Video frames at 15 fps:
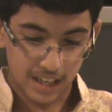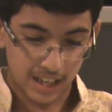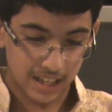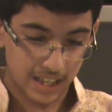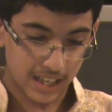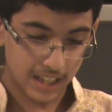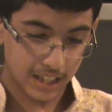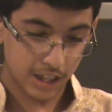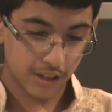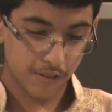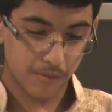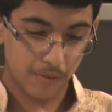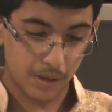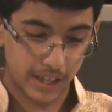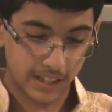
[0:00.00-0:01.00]
unlike our
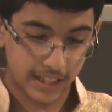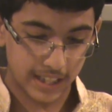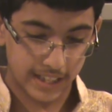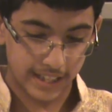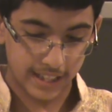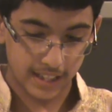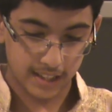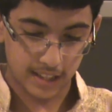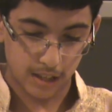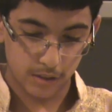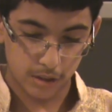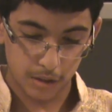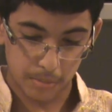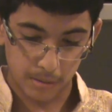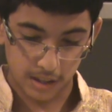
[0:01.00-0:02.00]
white Canadian
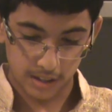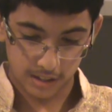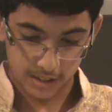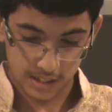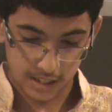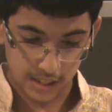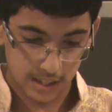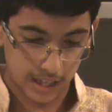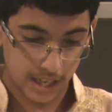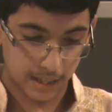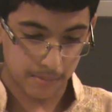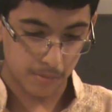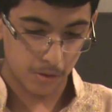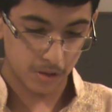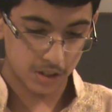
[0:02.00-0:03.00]
counterparts, like
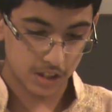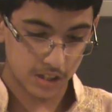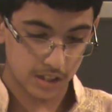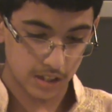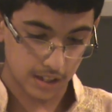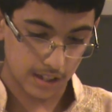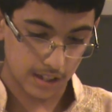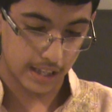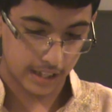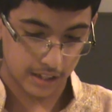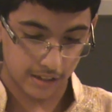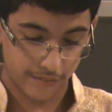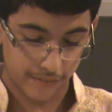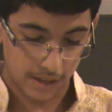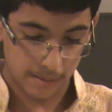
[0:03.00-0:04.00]
most
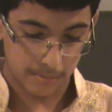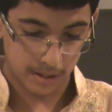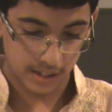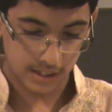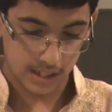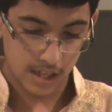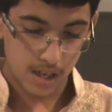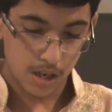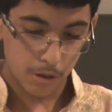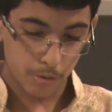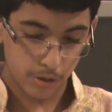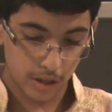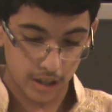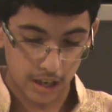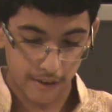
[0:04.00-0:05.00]
Indian families,
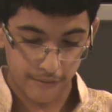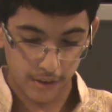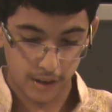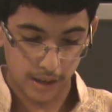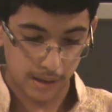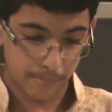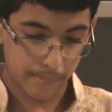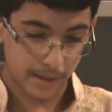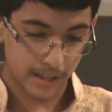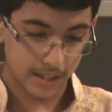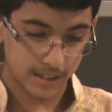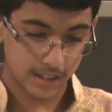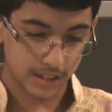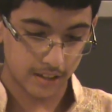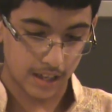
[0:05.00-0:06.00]
we revere our
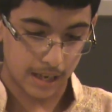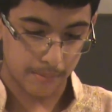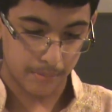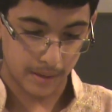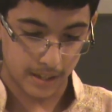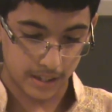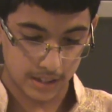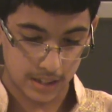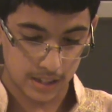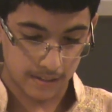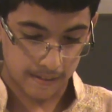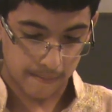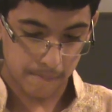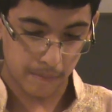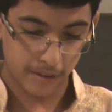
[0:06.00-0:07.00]
parents and grandparents.
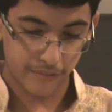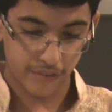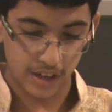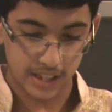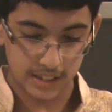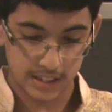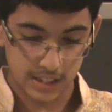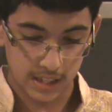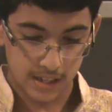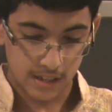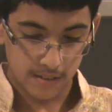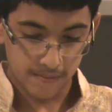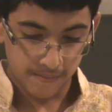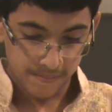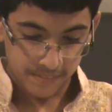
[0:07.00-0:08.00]
But friends,
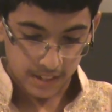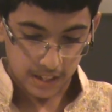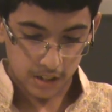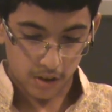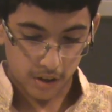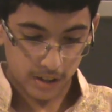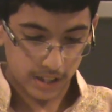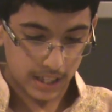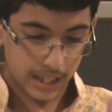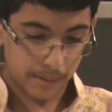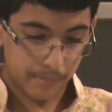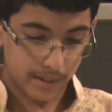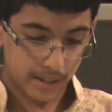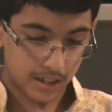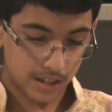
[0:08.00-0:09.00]
a lot will
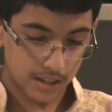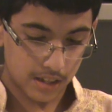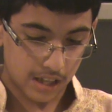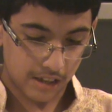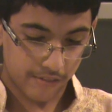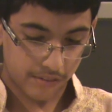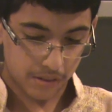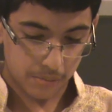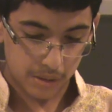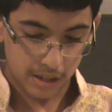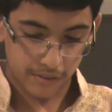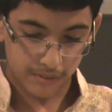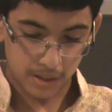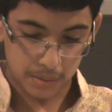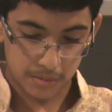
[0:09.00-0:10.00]
be done after we
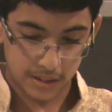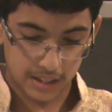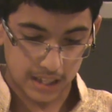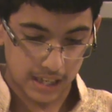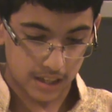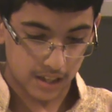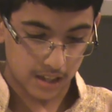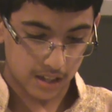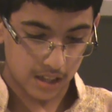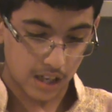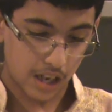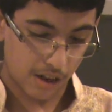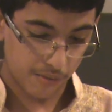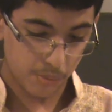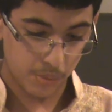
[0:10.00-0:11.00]
have come to Canada,
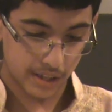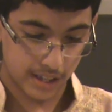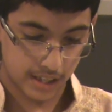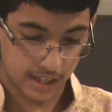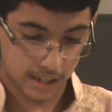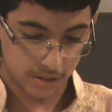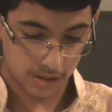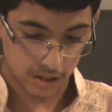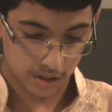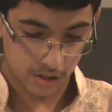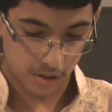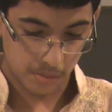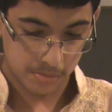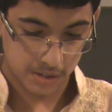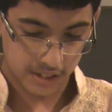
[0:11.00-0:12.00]
halfway down the
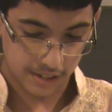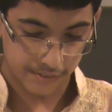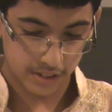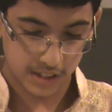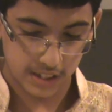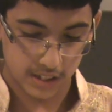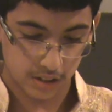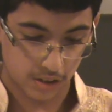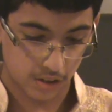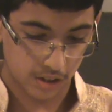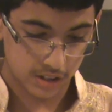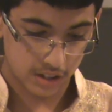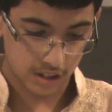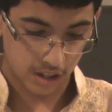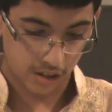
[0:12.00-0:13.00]
globe, seven seas
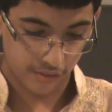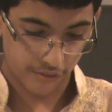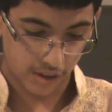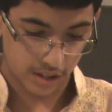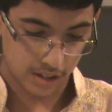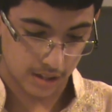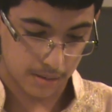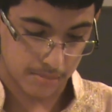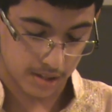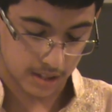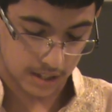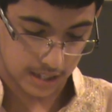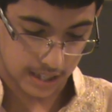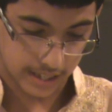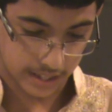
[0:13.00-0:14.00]
across our father and
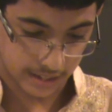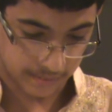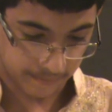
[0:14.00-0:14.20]
motherland.